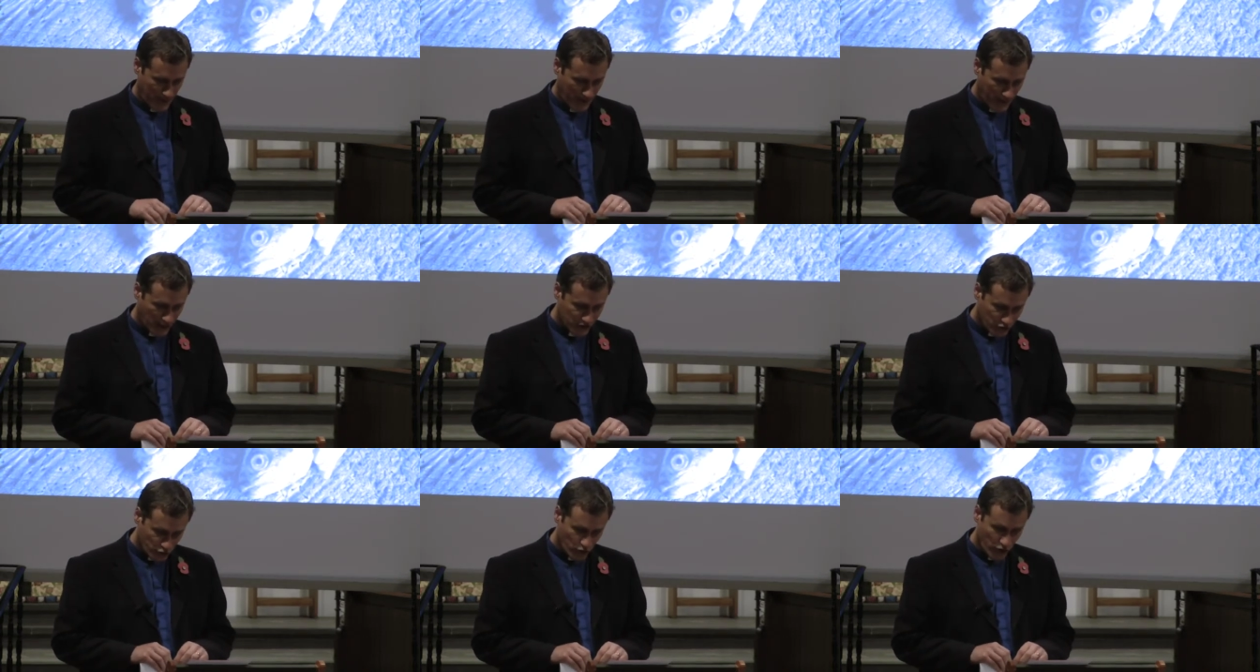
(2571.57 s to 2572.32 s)
and I
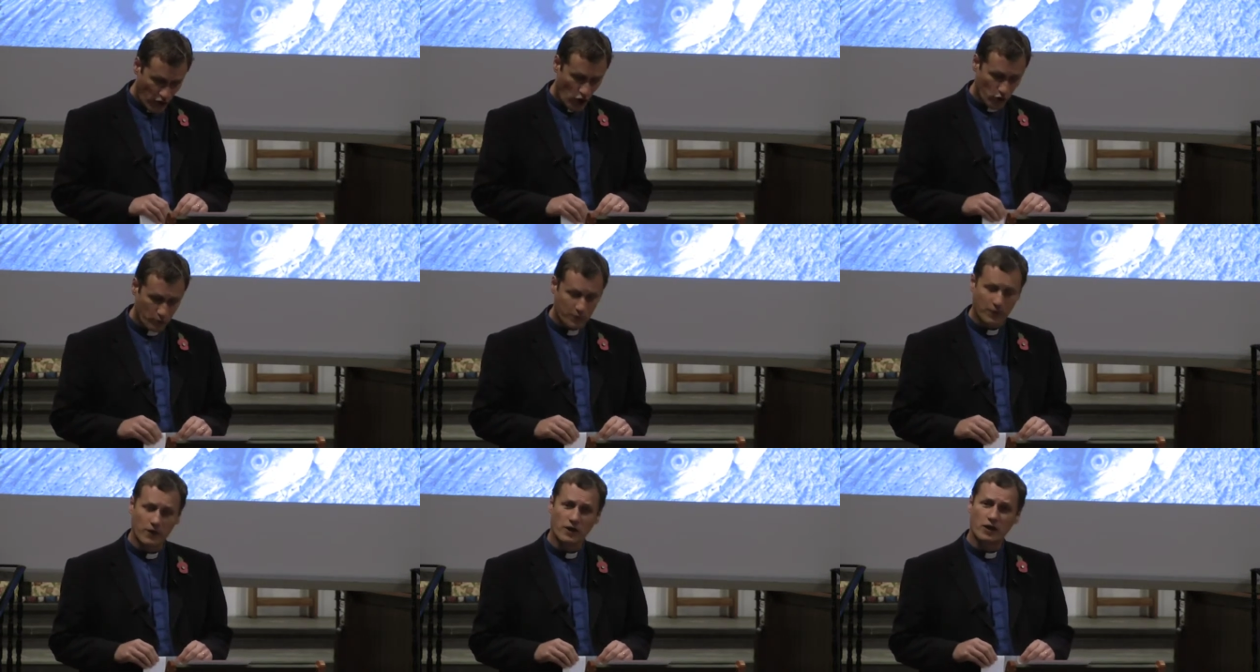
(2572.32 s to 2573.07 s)
truly
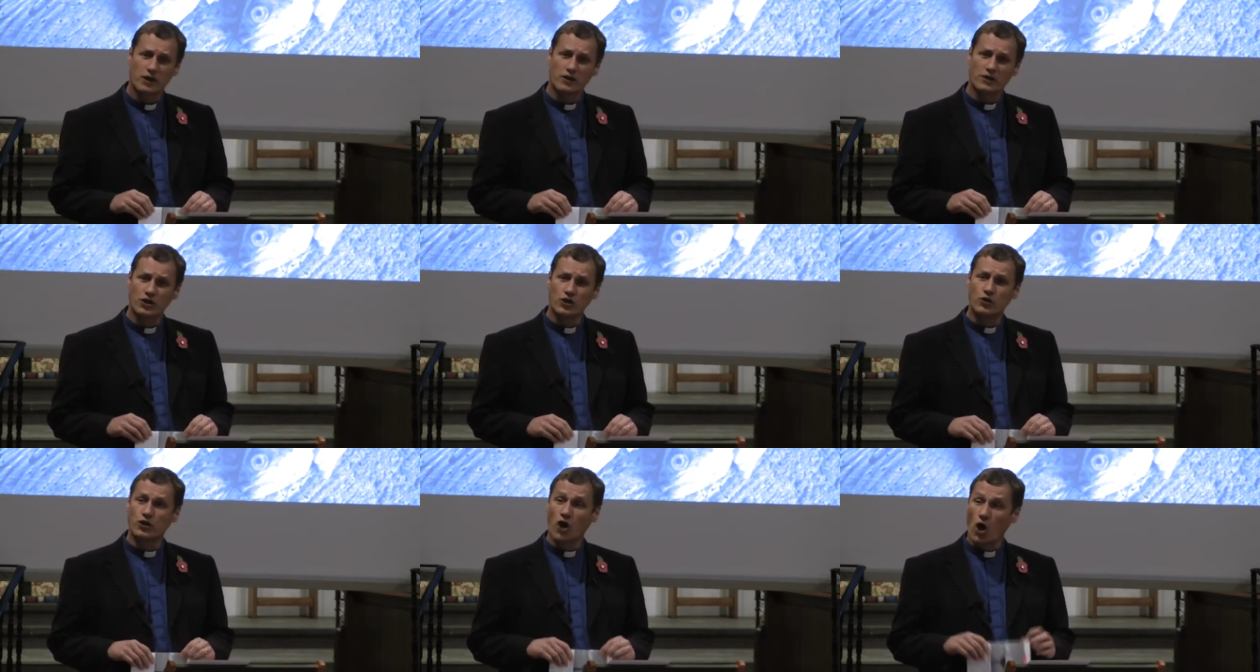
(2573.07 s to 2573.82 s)
hope that
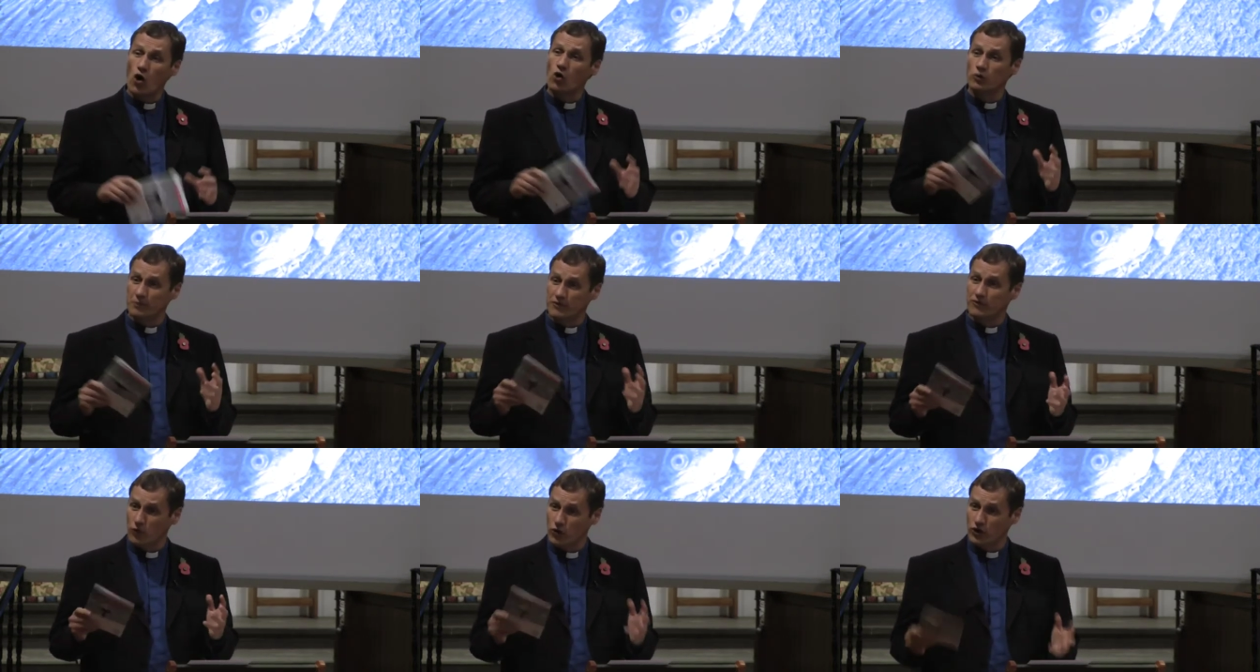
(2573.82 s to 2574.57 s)
you can hold
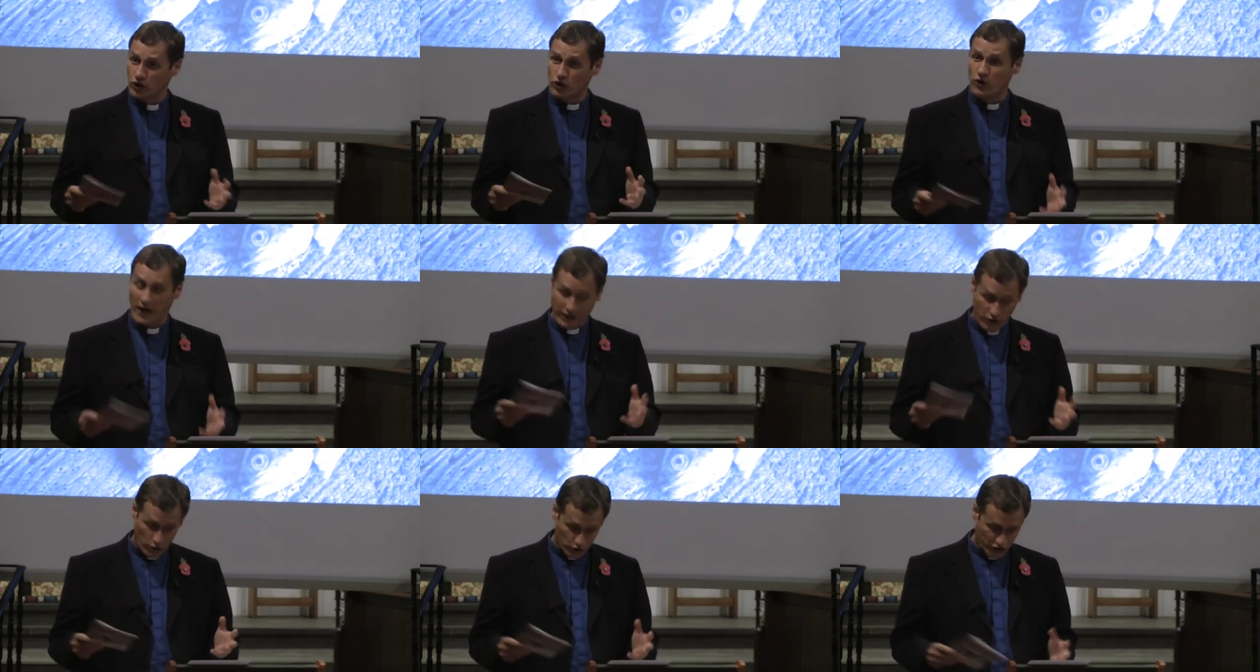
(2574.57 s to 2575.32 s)
before you and
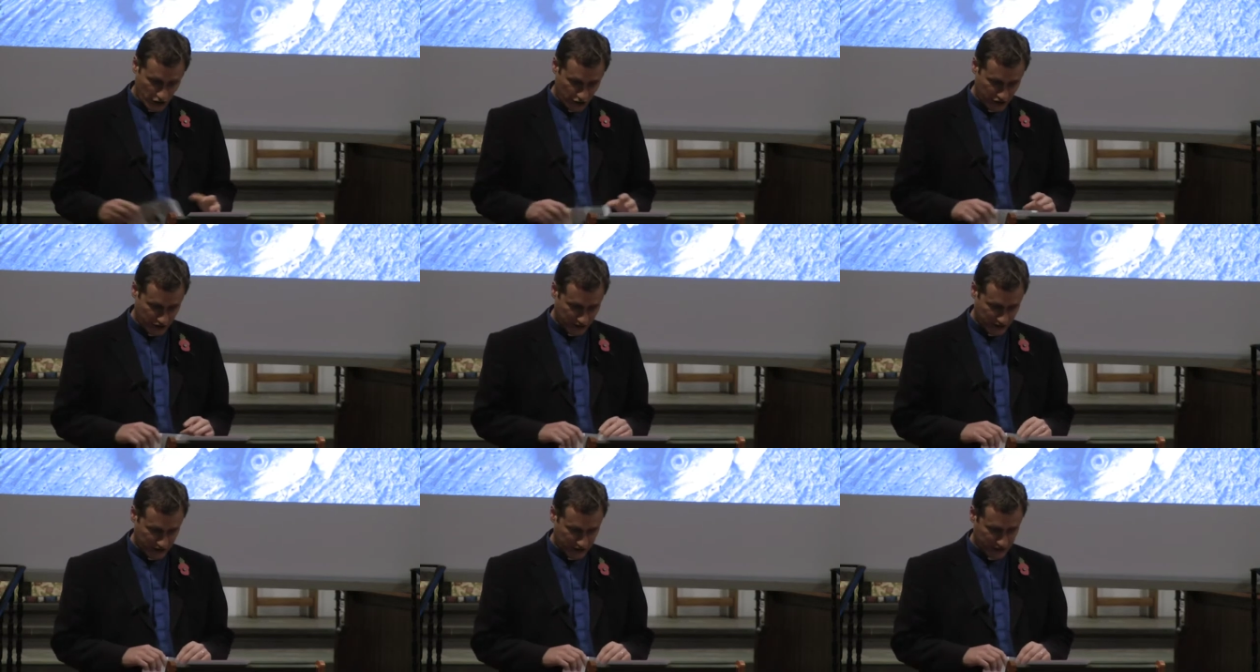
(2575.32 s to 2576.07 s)
your
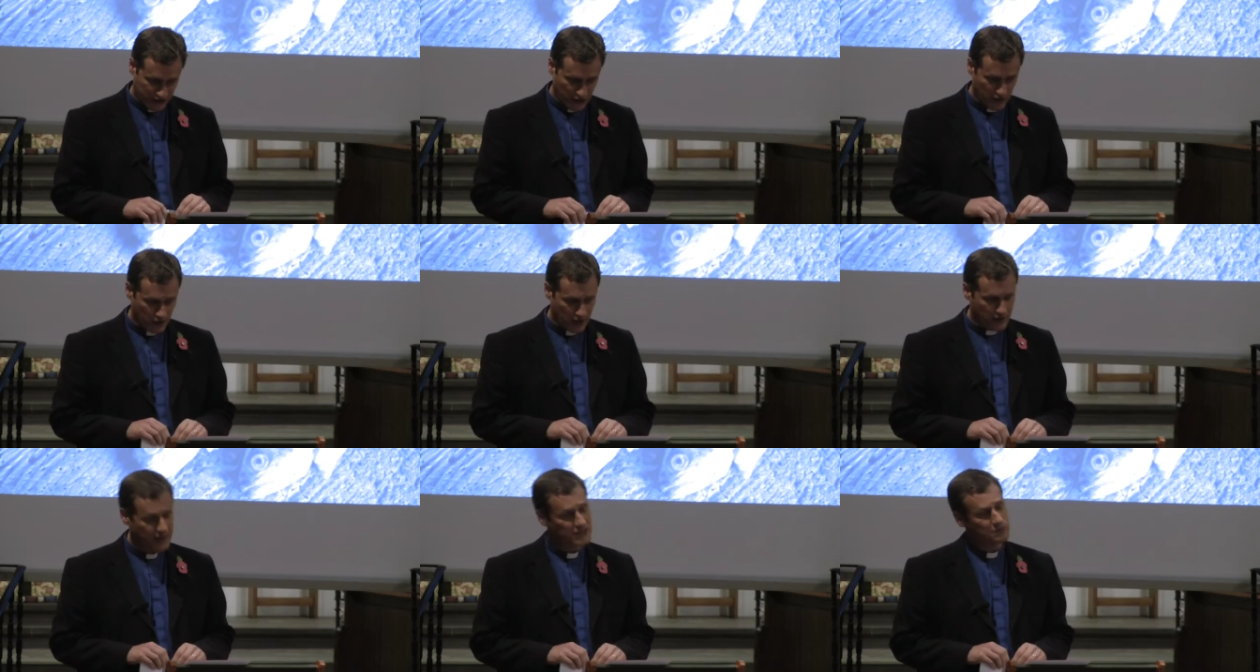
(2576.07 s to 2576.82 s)
churches
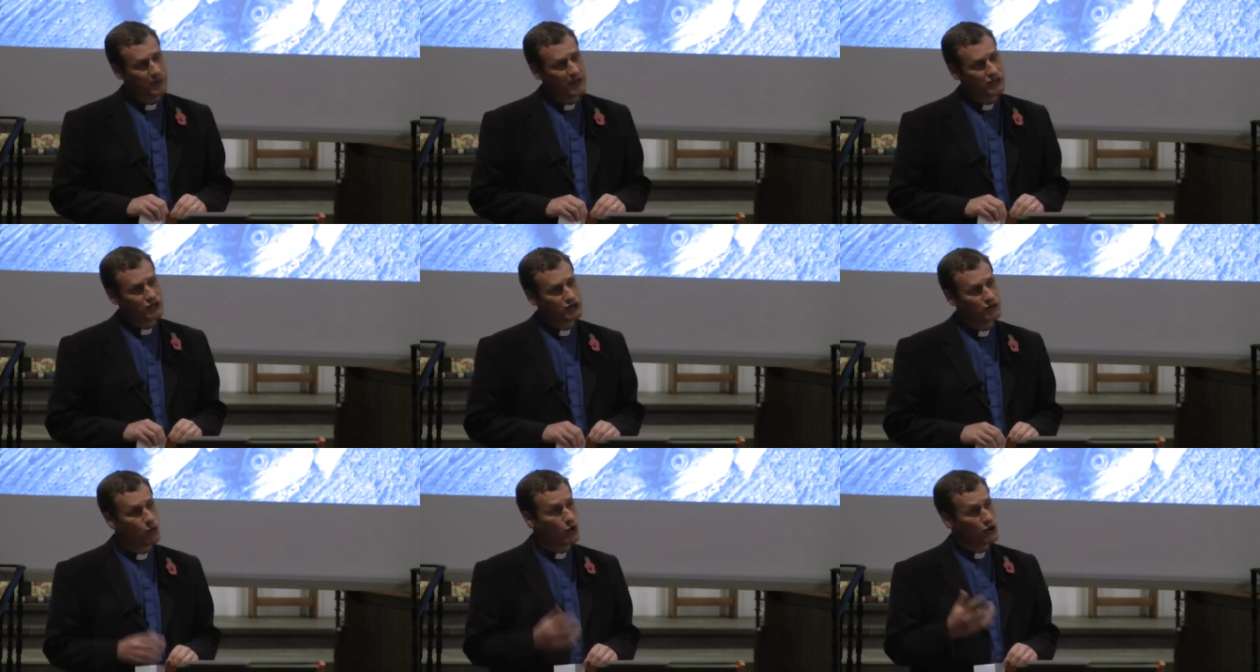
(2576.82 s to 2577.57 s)
these pictures
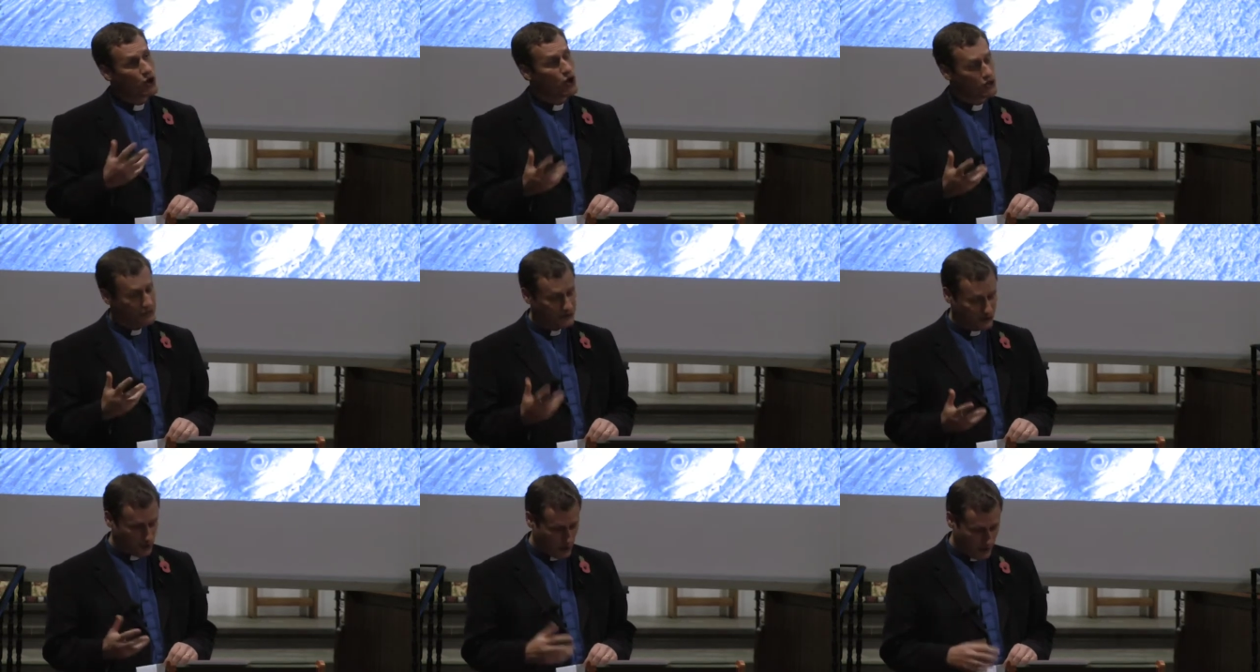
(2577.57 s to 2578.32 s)
of what God is
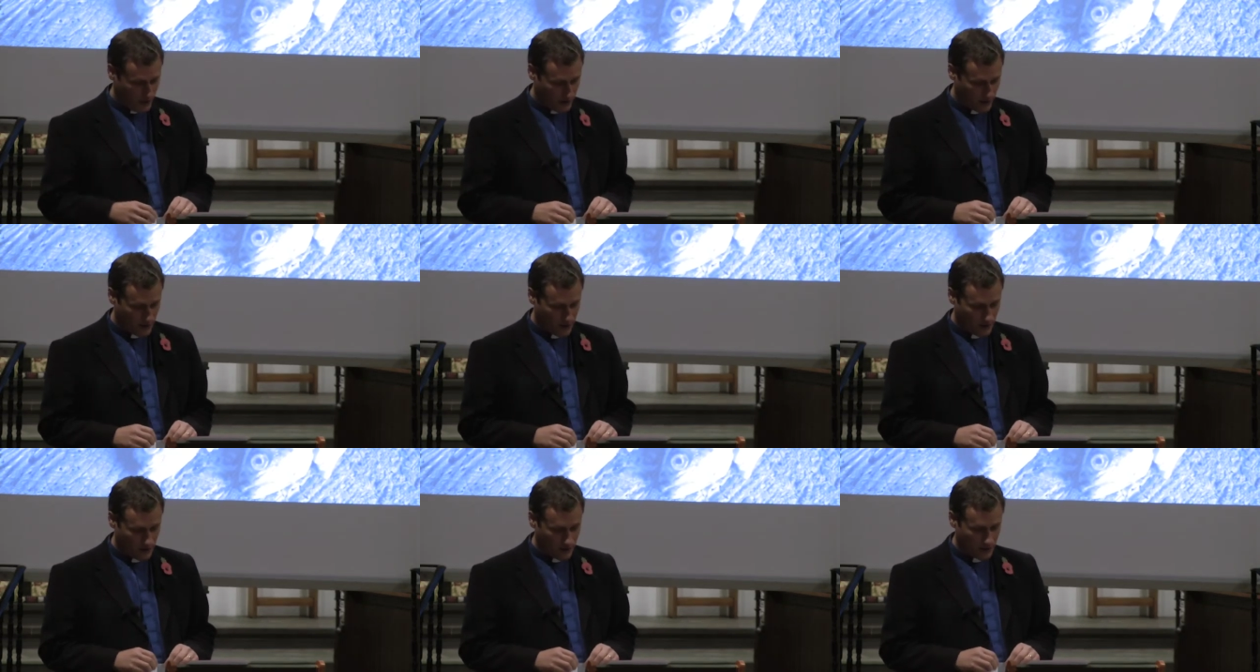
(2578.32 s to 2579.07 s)
doing
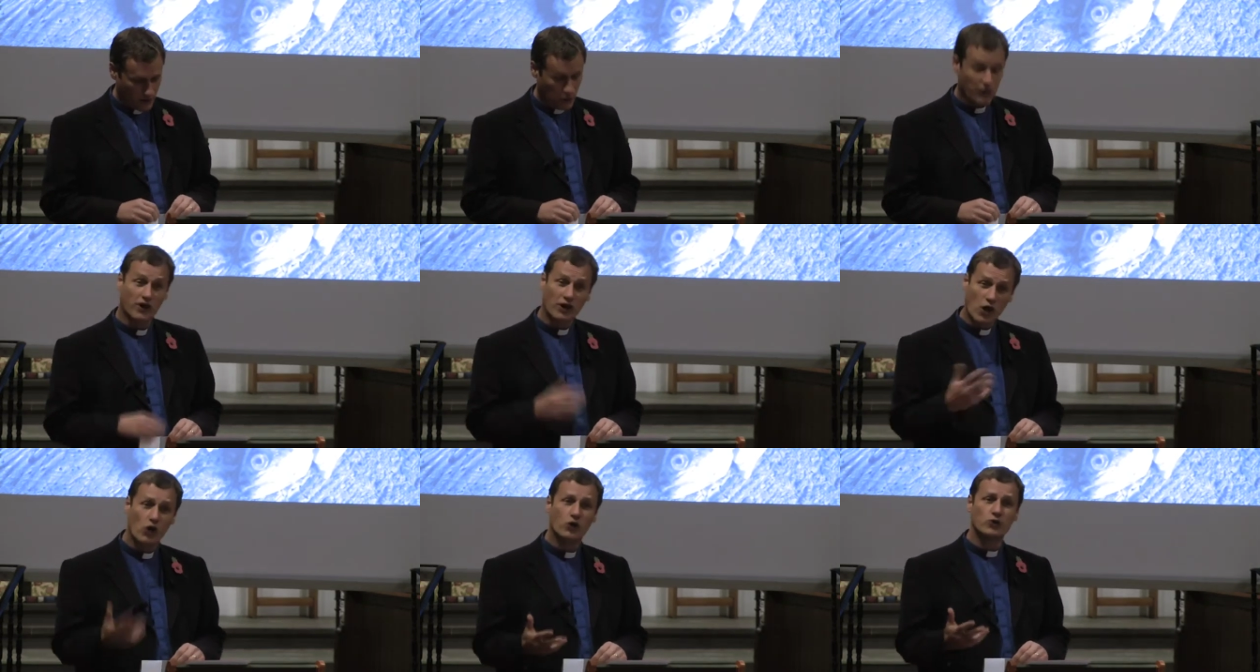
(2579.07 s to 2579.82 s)
with the
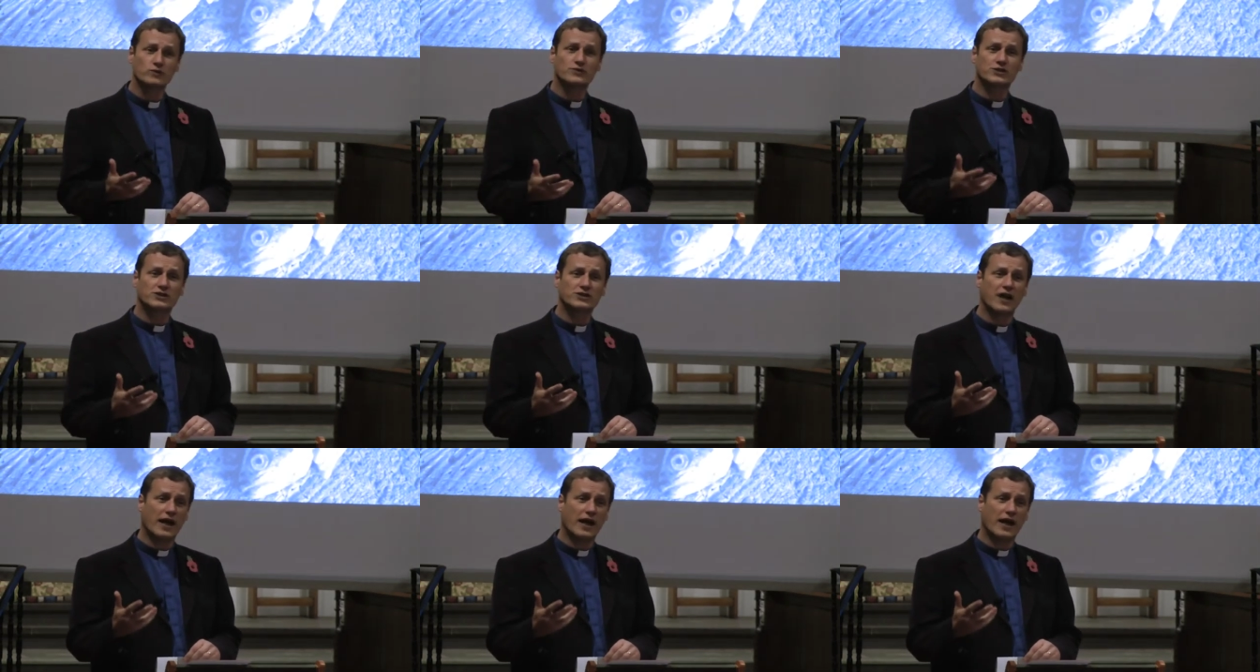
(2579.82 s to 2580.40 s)
loaves